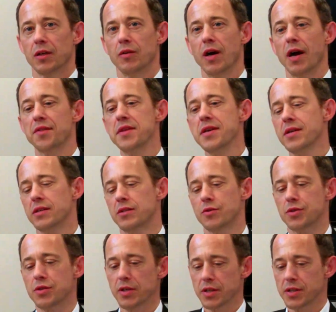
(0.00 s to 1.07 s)
Well, I think to a
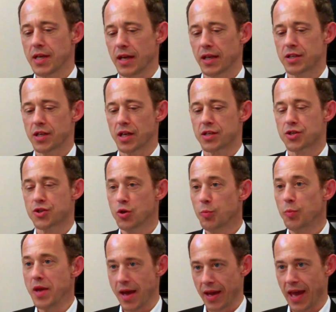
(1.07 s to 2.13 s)
certain extent it should
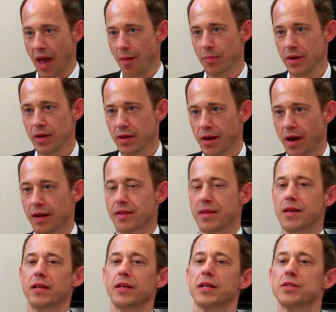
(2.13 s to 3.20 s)
be and can be. I
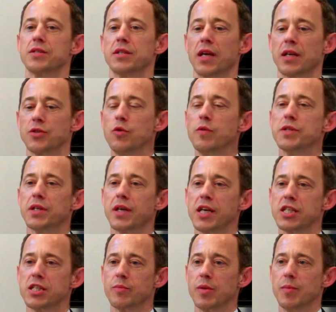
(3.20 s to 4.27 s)
think there's always a
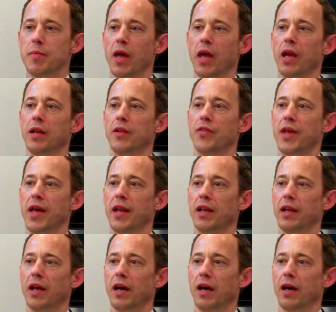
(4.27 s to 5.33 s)
case to be made that